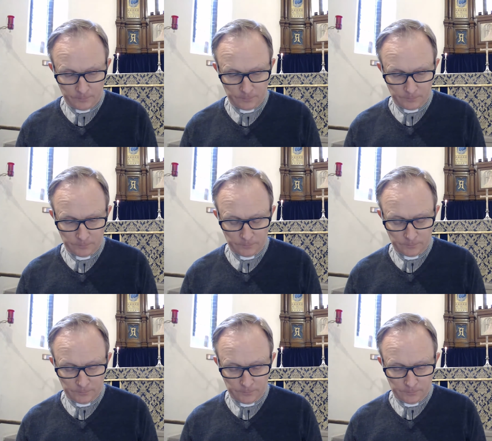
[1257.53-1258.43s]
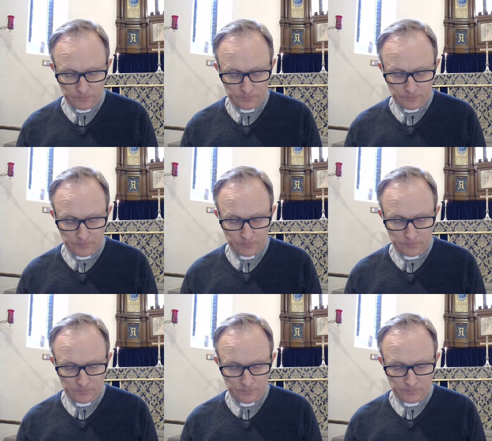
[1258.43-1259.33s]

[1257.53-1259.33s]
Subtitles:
(no one is talking)